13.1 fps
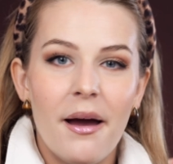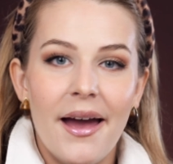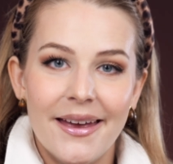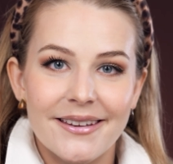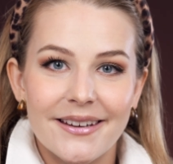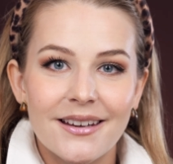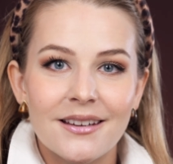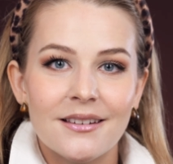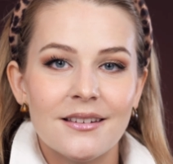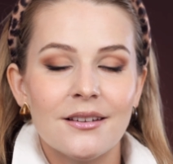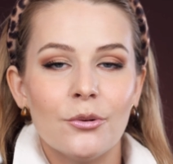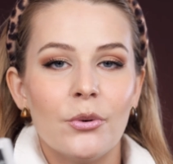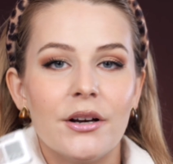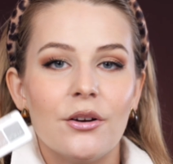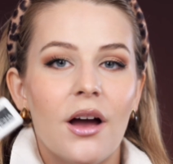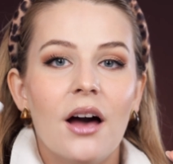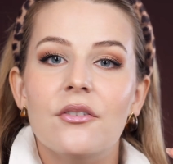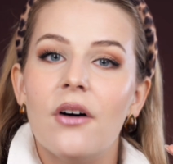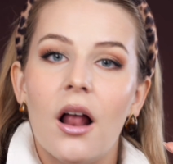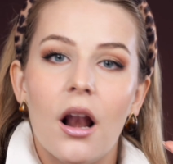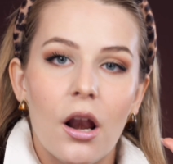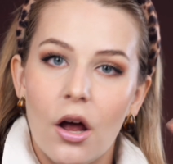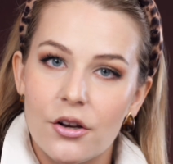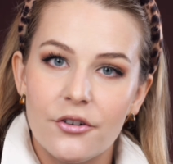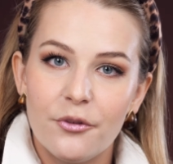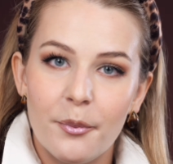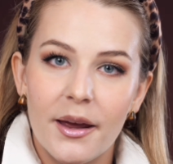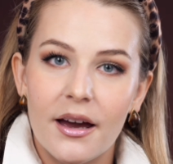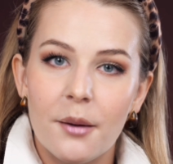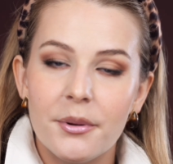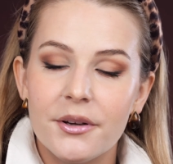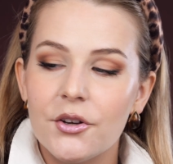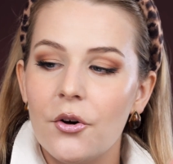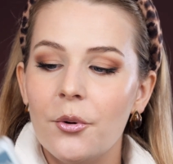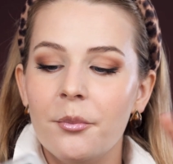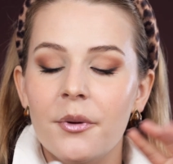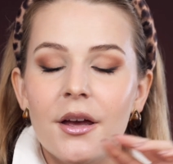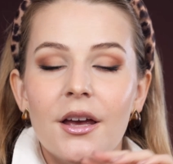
addict where you have a lot of makeup at home,